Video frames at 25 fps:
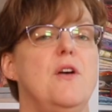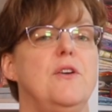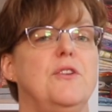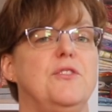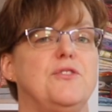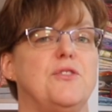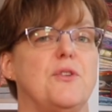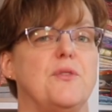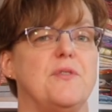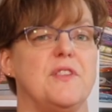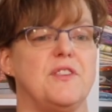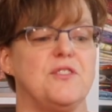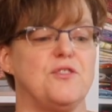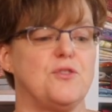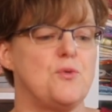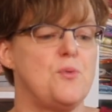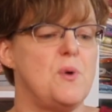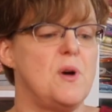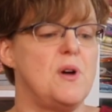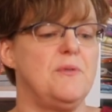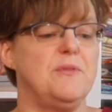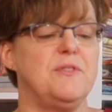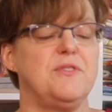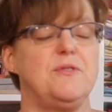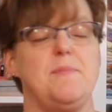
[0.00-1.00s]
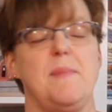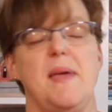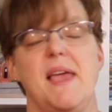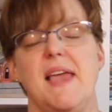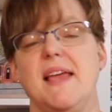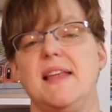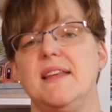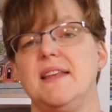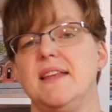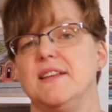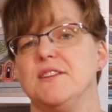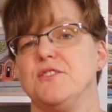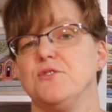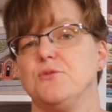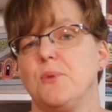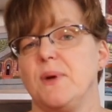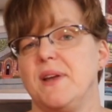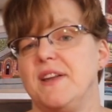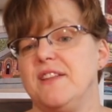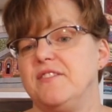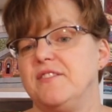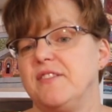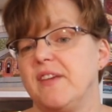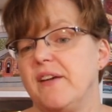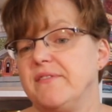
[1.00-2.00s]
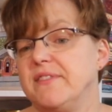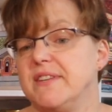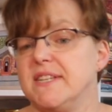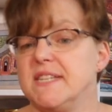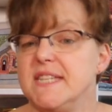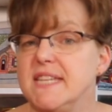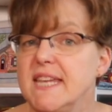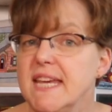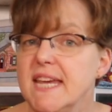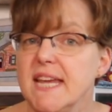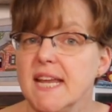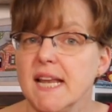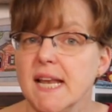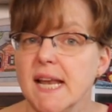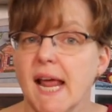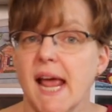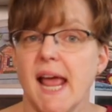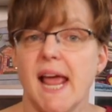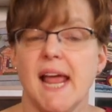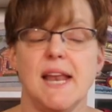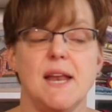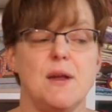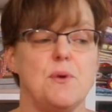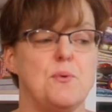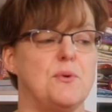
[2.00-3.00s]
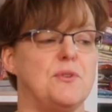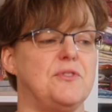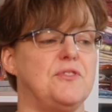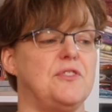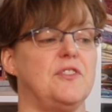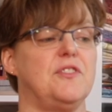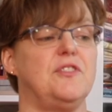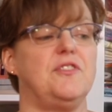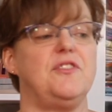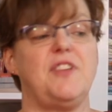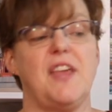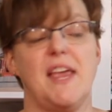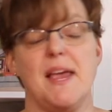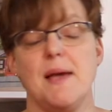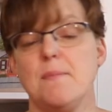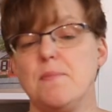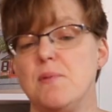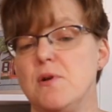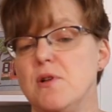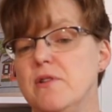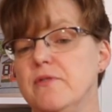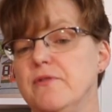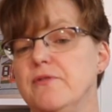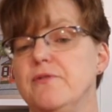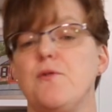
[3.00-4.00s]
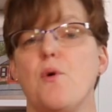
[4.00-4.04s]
So this quilt was made in 2017 and it was a sample